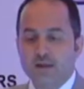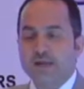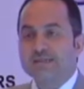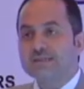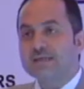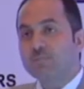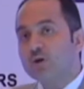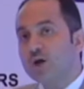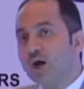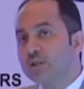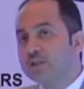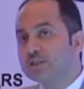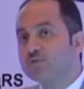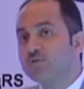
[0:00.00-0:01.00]
some
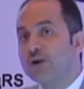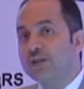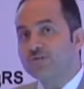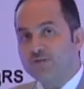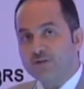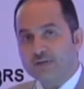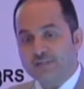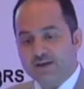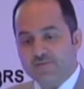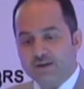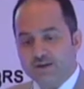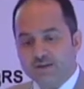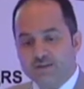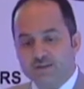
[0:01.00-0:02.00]
guidelines for adverse
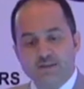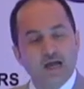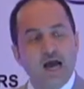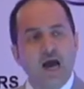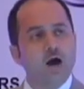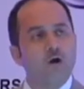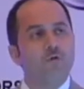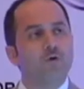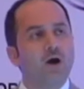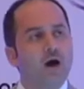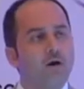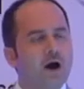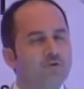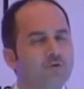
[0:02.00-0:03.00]
event, how,
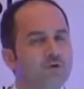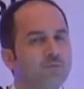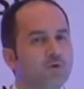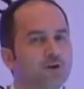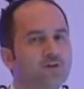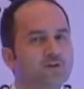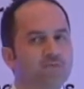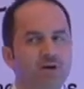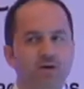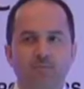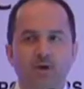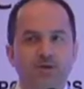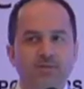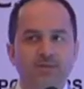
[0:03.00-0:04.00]
how, how do you monitor
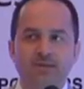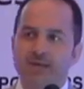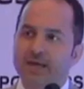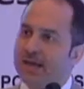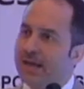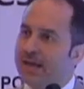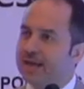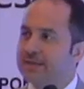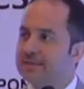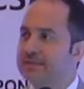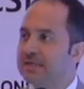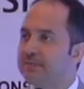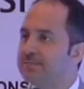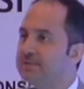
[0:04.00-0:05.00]
vancomycin, as
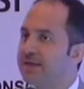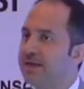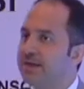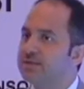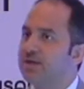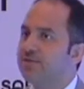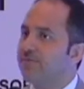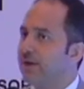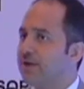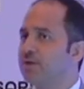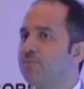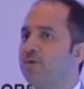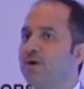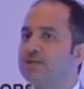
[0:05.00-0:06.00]
Dilip says,
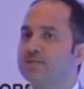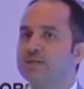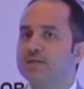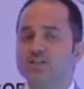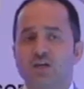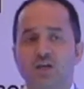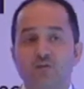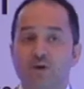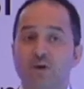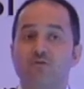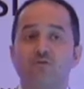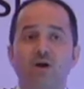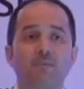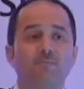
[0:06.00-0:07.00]
vancomycin is a great
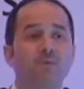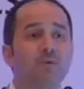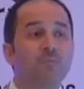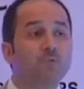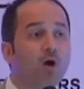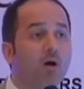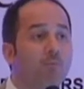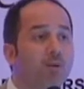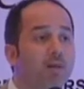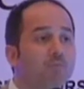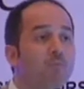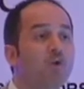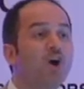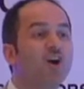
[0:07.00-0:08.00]
drug, but the problem,
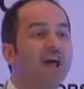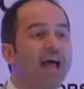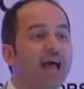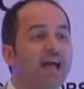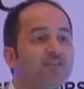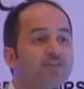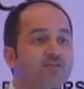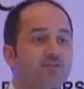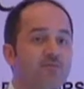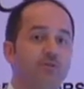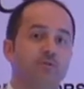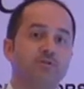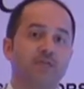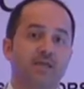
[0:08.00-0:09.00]
we are
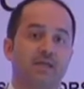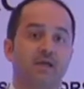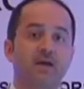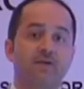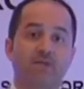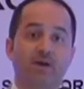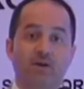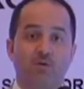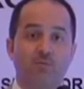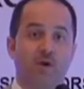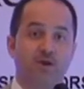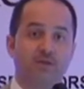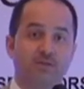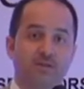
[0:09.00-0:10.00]
underdosing
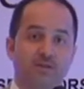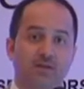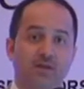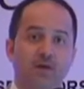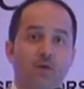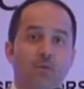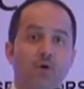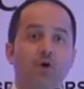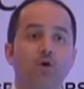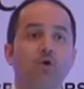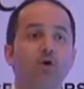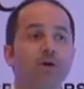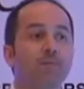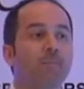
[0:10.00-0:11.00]
vancomycin. We
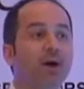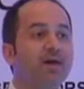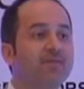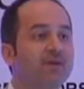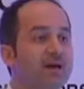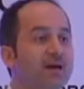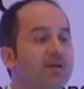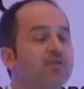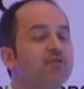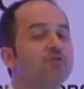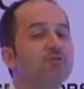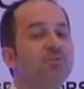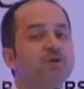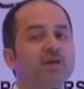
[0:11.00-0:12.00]
go by the
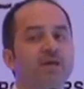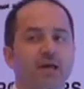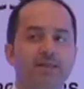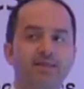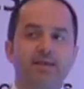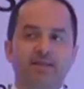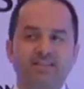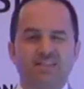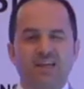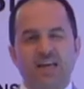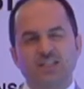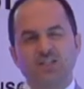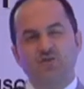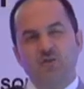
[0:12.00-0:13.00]
therapeutic index.
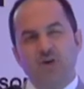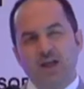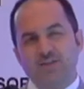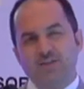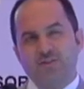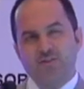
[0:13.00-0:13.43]
It's red,